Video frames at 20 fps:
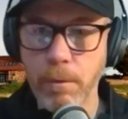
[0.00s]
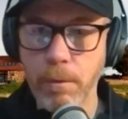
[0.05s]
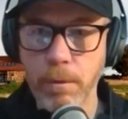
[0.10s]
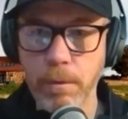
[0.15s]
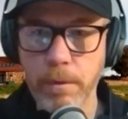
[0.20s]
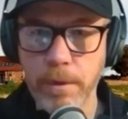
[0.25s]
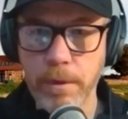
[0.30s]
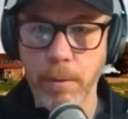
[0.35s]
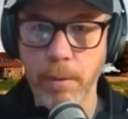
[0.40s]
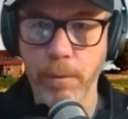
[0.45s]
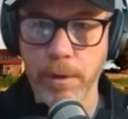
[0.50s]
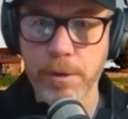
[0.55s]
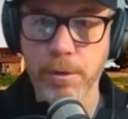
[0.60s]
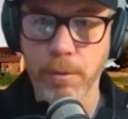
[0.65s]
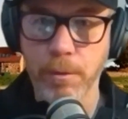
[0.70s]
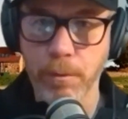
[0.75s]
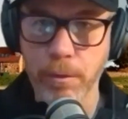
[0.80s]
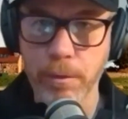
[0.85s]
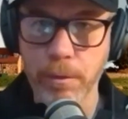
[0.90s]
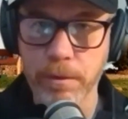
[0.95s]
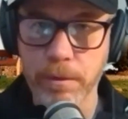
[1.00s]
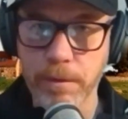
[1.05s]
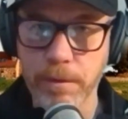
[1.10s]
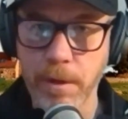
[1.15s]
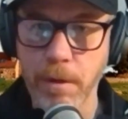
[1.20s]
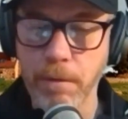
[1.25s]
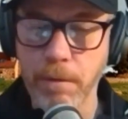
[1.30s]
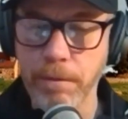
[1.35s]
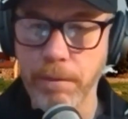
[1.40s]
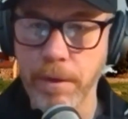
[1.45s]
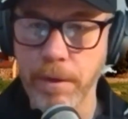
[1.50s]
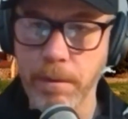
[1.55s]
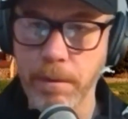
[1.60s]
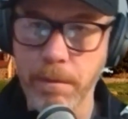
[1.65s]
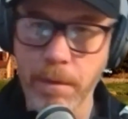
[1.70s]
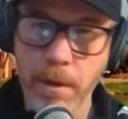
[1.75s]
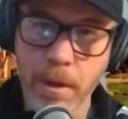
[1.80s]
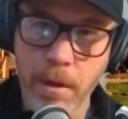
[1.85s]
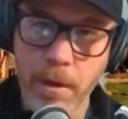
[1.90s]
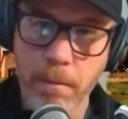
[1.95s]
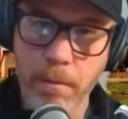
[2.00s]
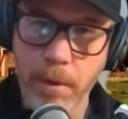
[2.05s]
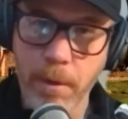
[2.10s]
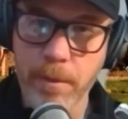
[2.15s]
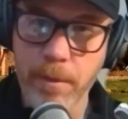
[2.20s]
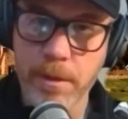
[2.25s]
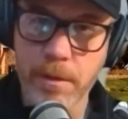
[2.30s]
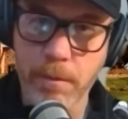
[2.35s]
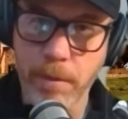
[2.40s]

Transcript: original rules of golf written by Mr.